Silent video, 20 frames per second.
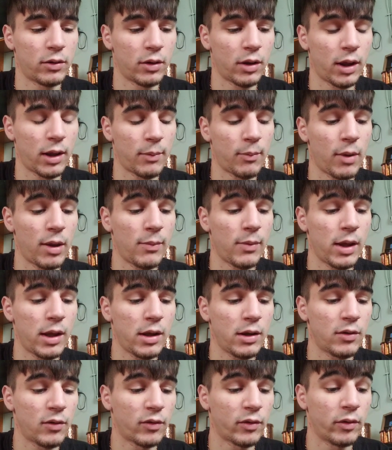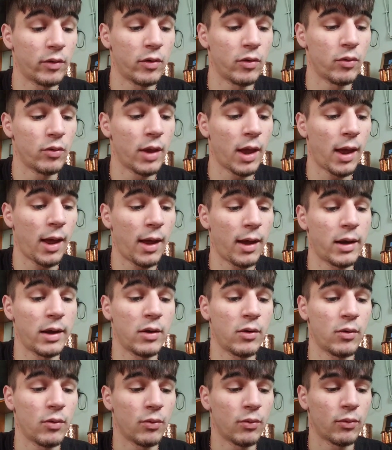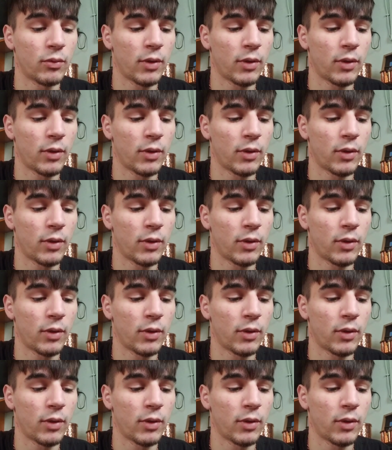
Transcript: Like maybe he just knew that I knew